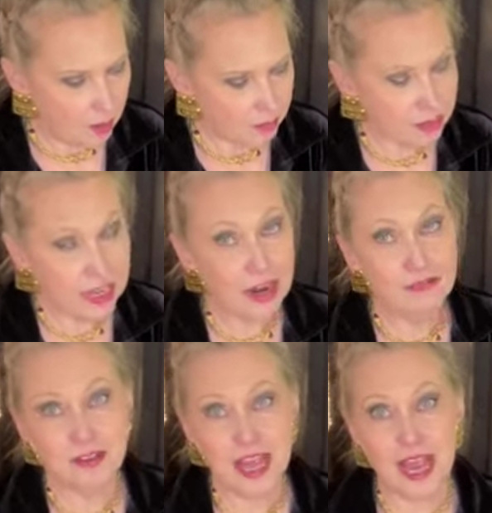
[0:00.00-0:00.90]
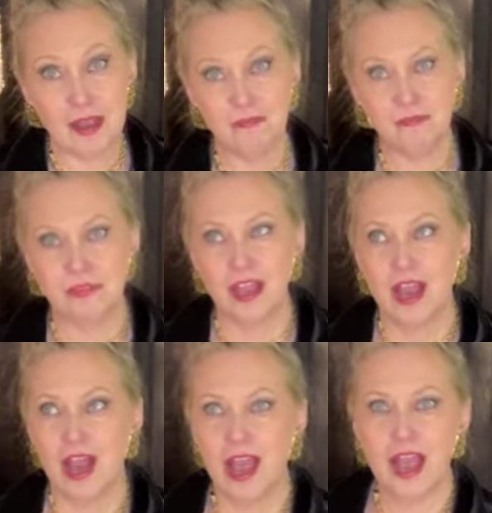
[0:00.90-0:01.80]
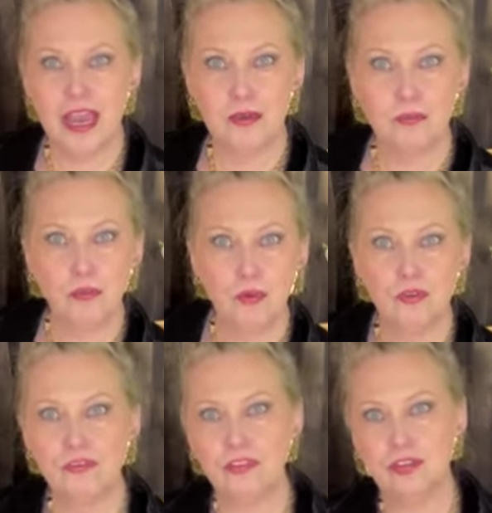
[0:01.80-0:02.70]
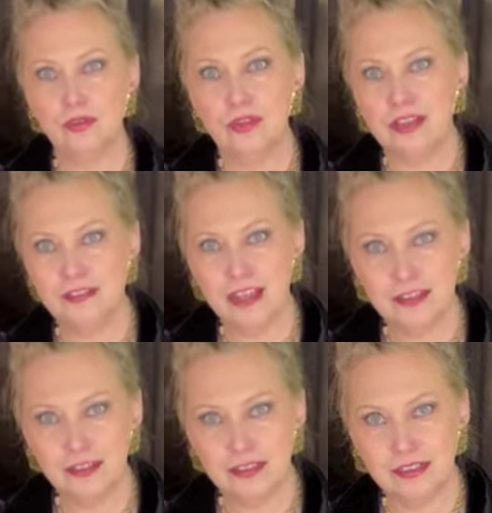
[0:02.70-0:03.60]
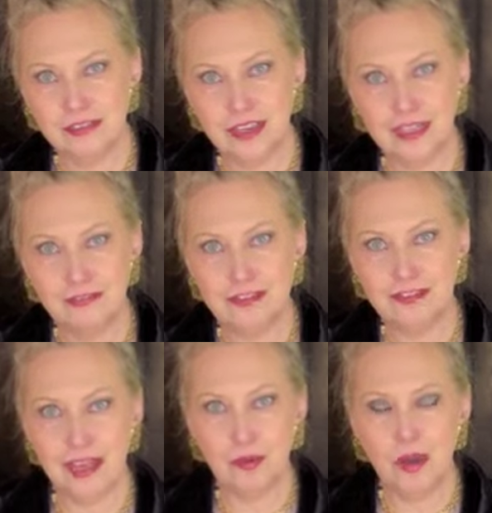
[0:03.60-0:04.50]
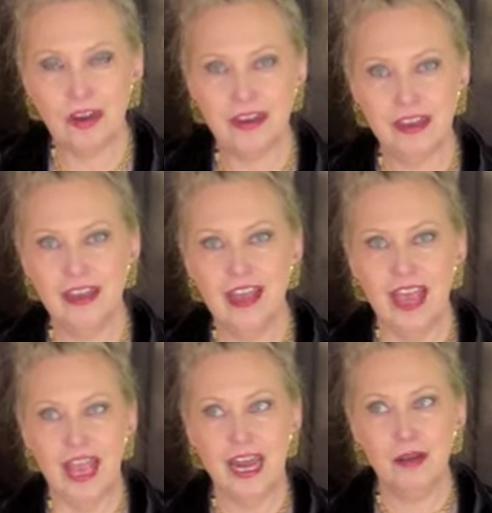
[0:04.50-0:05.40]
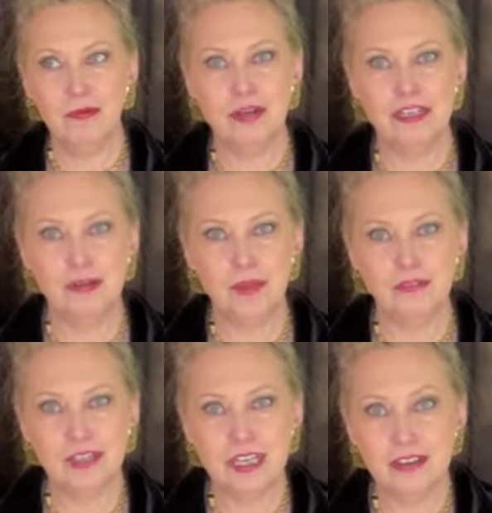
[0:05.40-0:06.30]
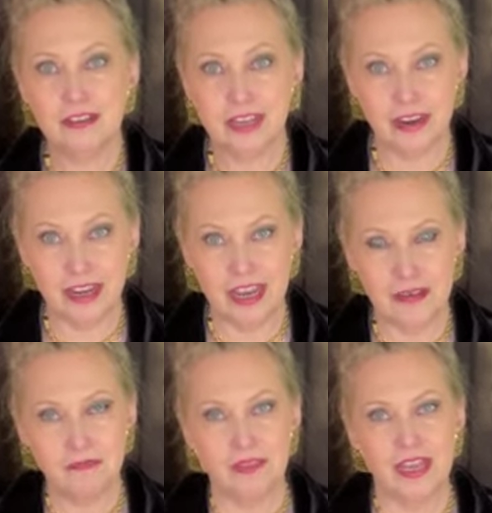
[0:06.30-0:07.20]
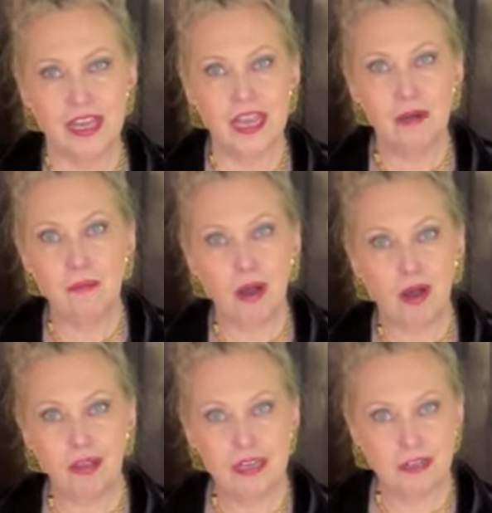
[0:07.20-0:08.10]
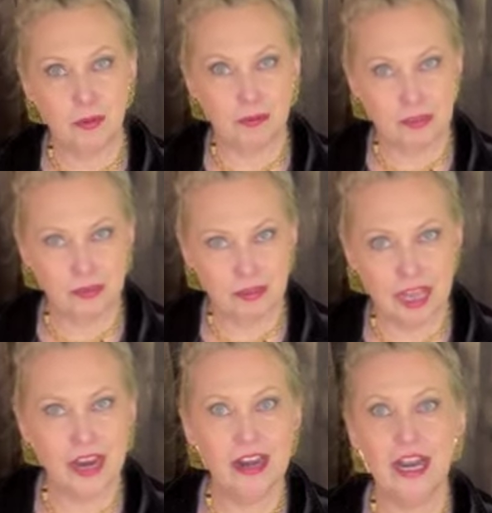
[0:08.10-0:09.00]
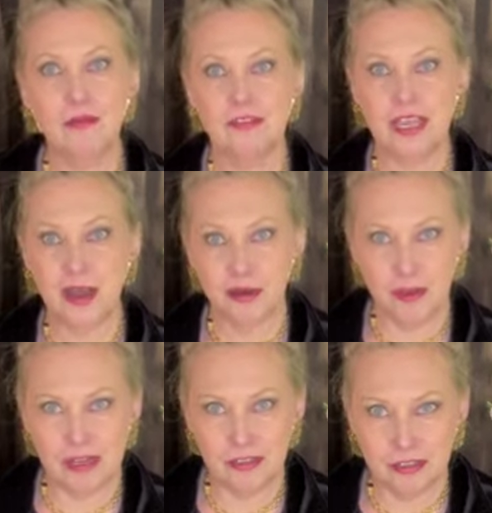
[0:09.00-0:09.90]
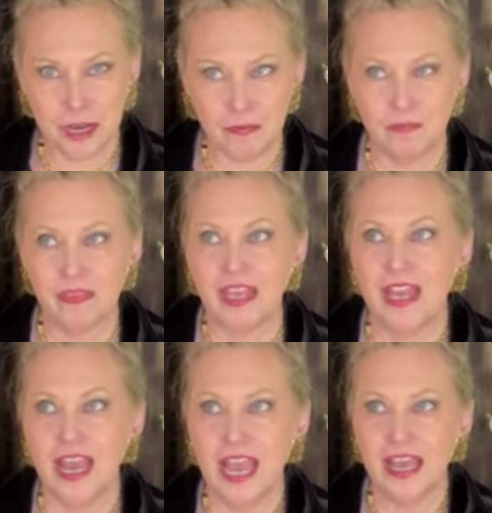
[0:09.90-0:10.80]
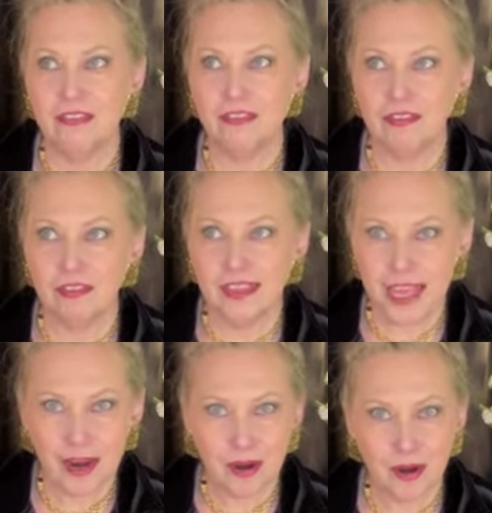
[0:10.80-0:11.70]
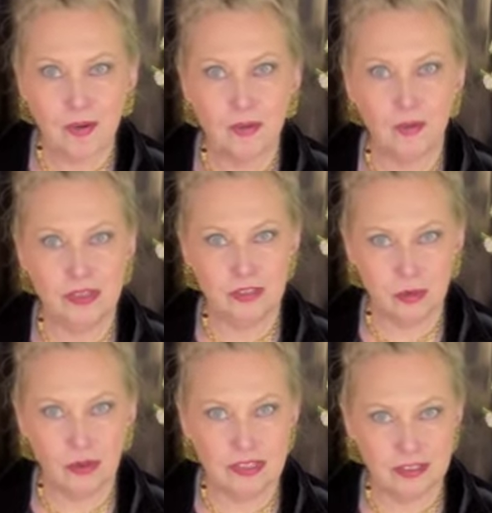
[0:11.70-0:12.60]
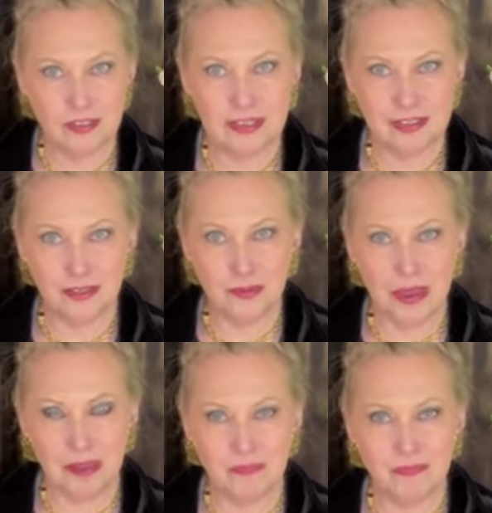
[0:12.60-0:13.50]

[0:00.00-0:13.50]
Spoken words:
then after that, I moved to Los Angeles. I lived in Santa Monica, and I worked in the Beverly Hills area at a mall and a department store there, and I was the counter manager there. And there we sold Ysatis as well.